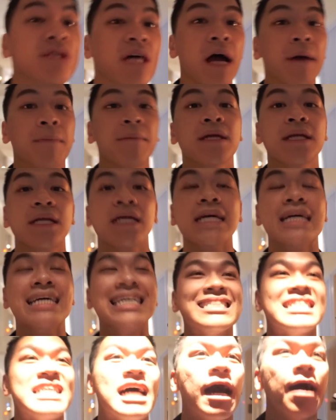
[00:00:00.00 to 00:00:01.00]
Jackman
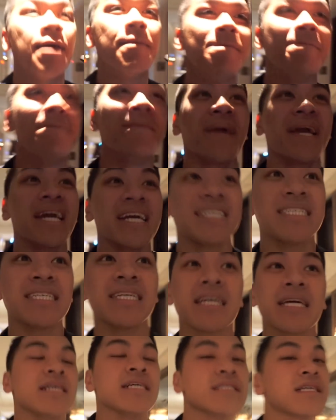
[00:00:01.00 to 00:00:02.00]
is
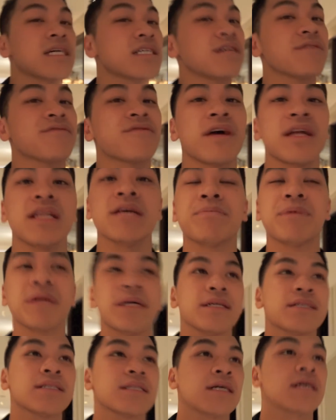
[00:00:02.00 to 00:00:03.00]
amazing. He's such a friendly
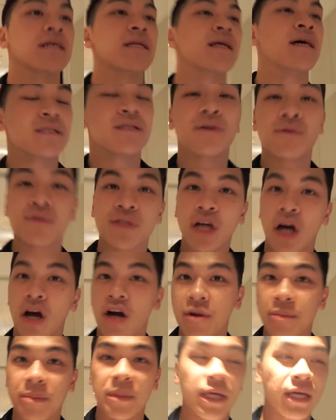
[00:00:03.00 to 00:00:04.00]
person, so
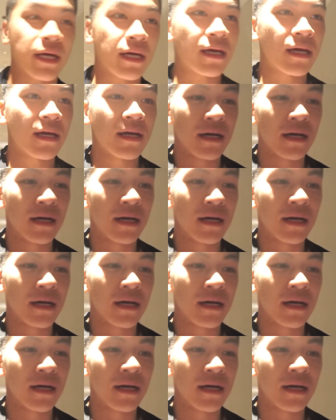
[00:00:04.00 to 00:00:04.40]
charming.